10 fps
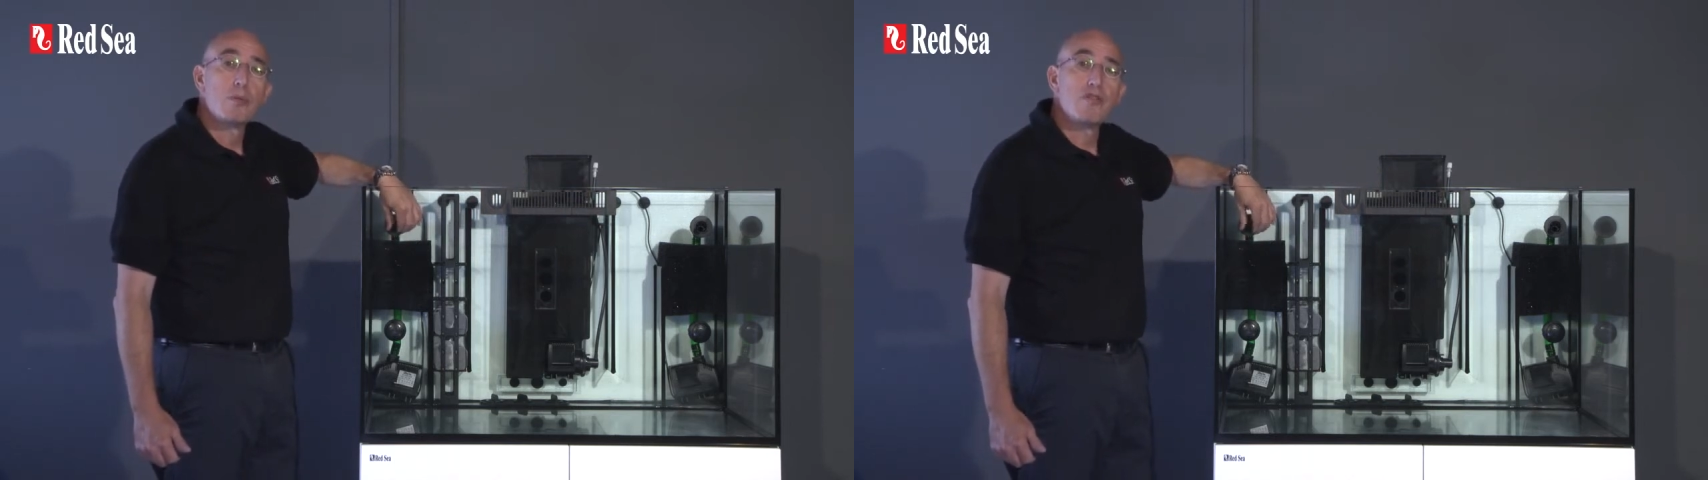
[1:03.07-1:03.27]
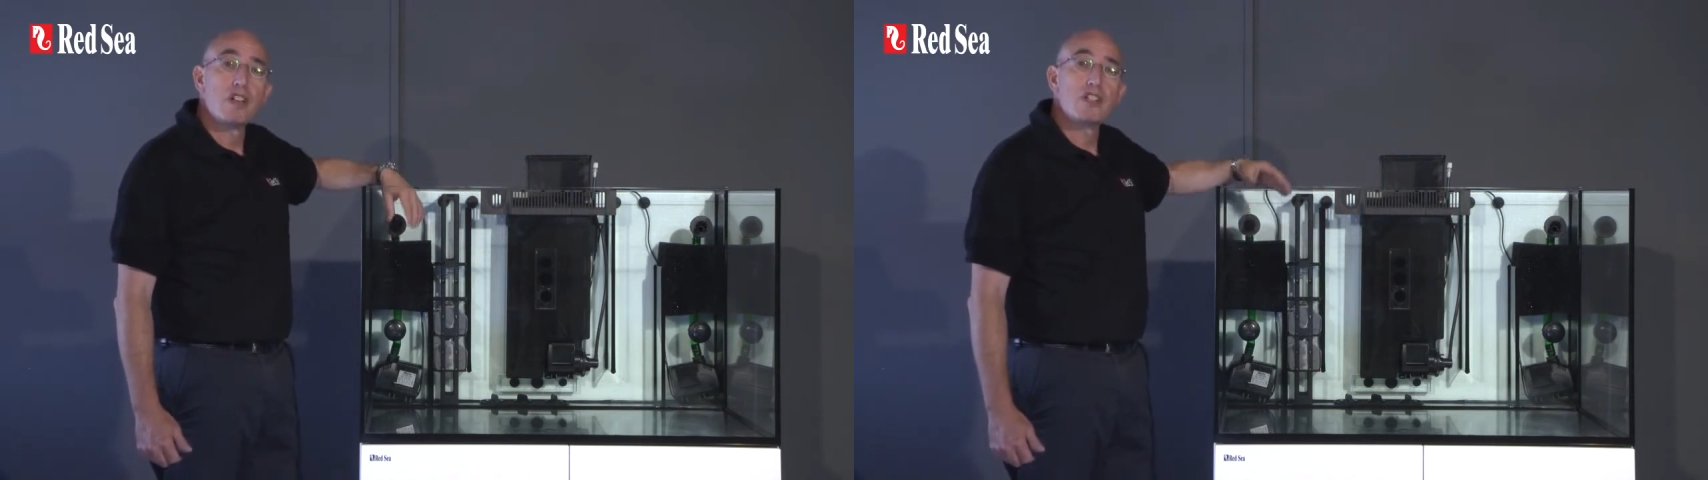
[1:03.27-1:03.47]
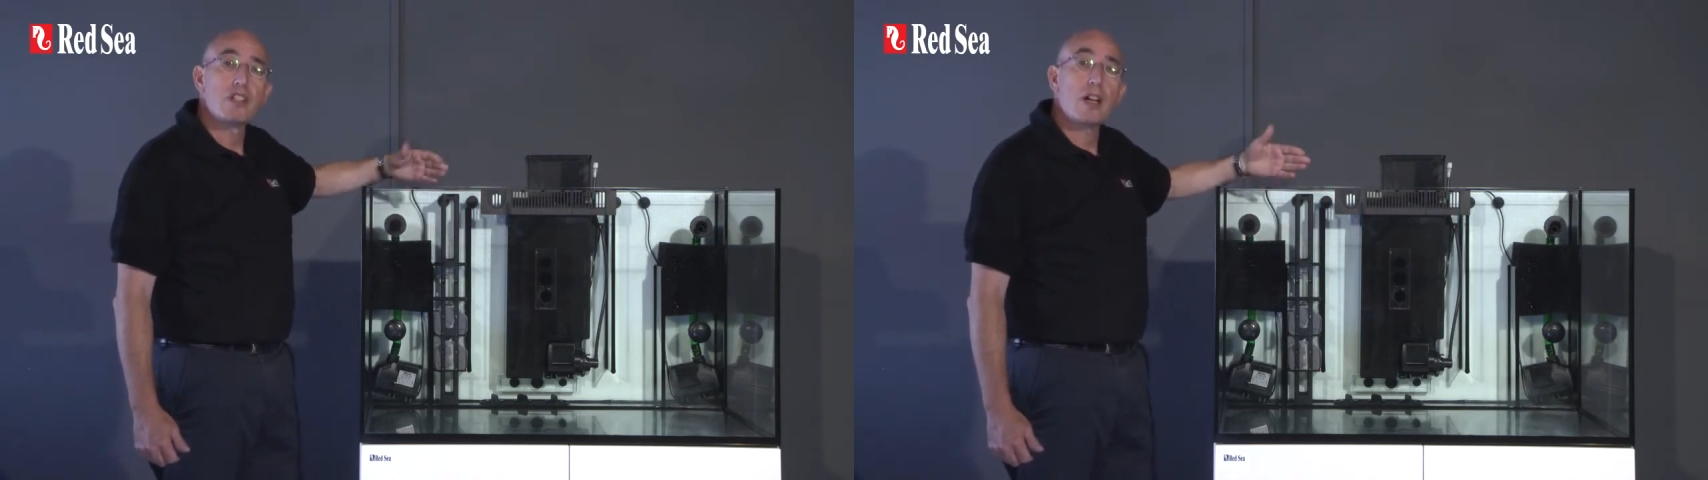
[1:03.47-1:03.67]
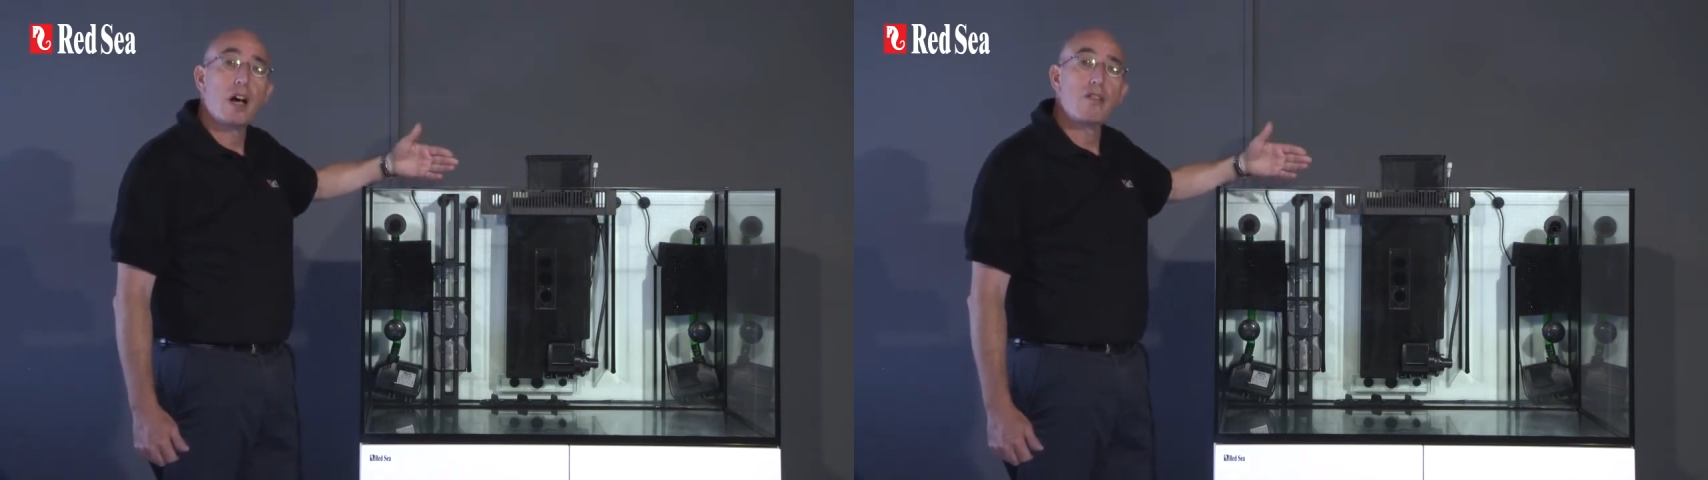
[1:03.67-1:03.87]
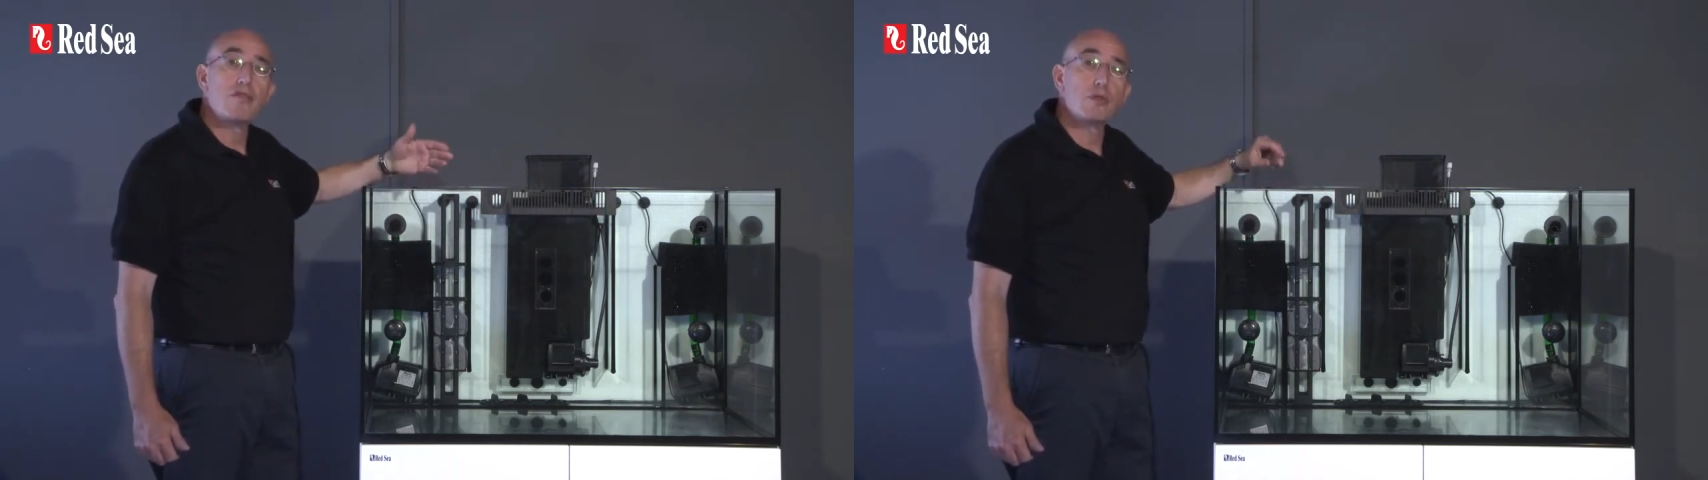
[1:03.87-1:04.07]
preventing
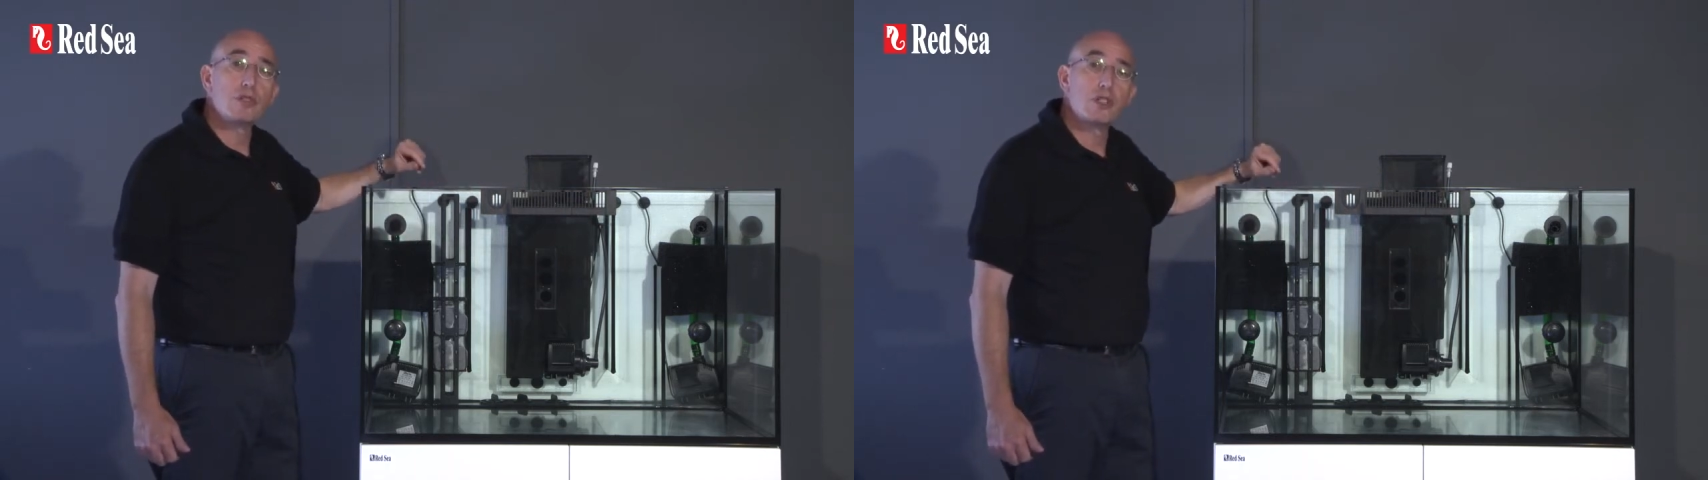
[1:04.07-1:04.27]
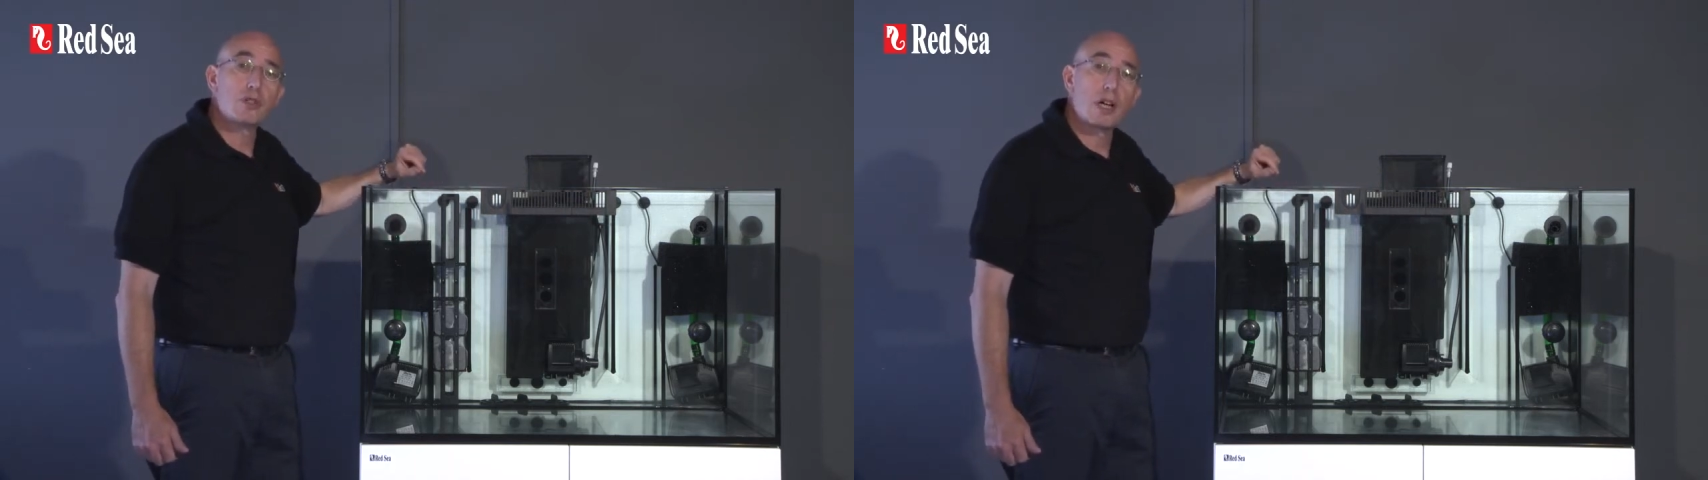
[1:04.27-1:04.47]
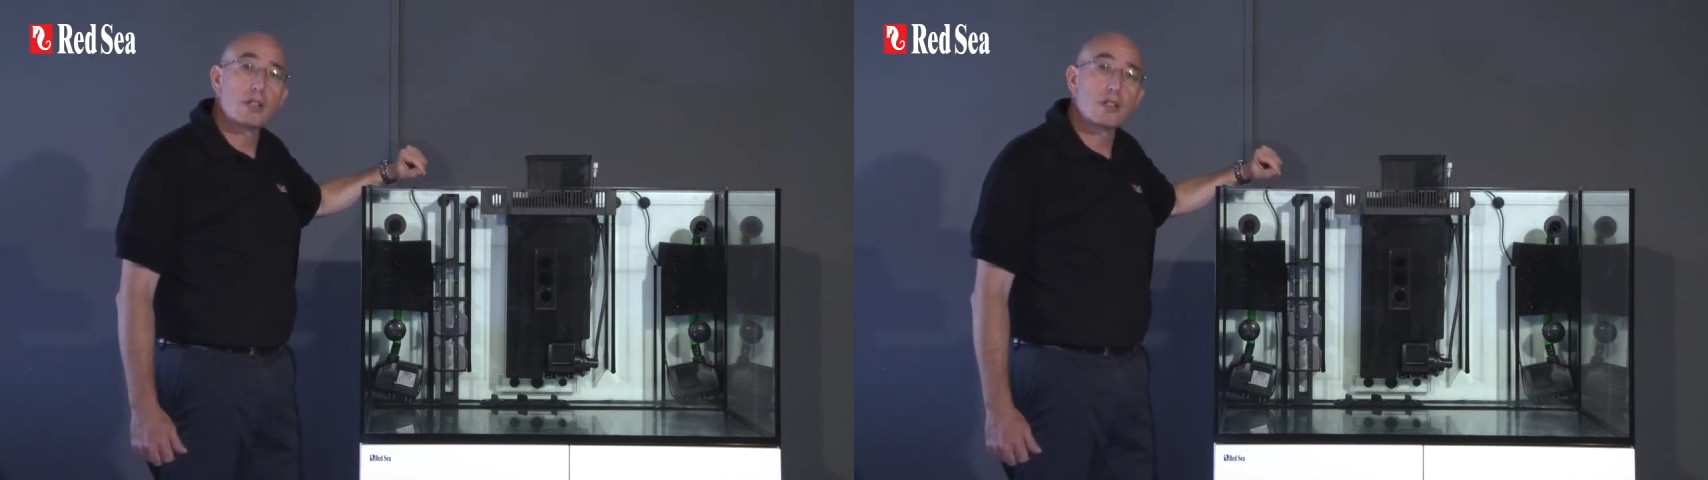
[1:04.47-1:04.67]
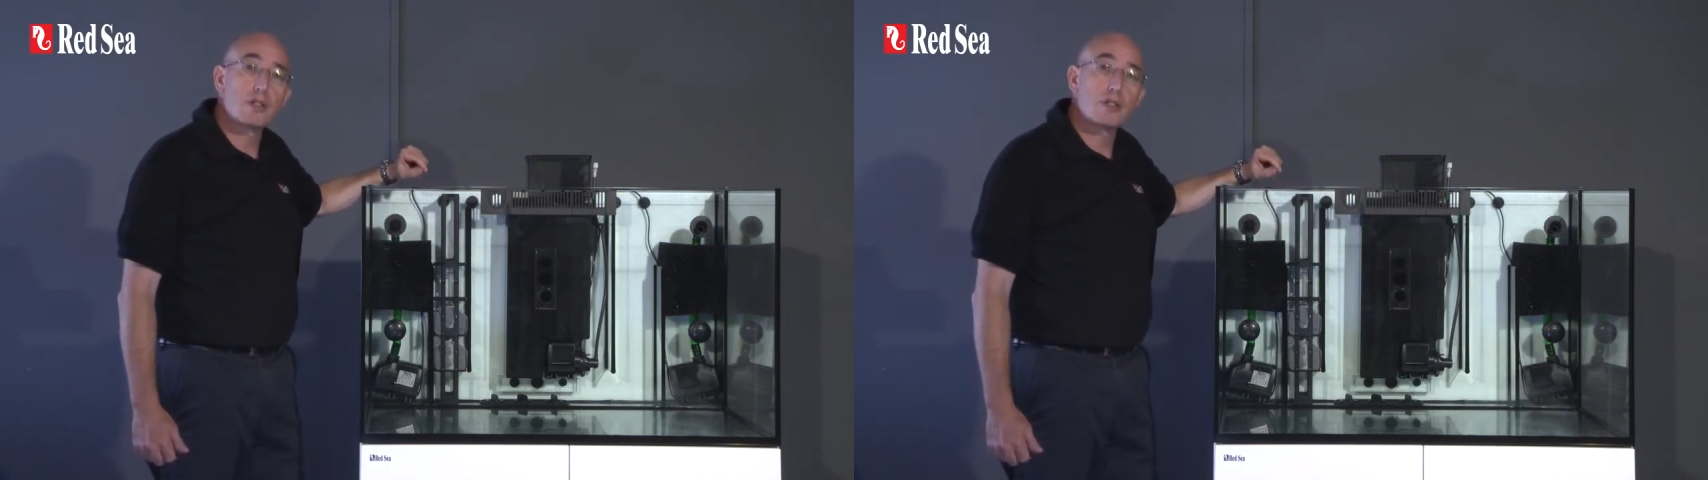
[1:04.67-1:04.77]
harmful detritus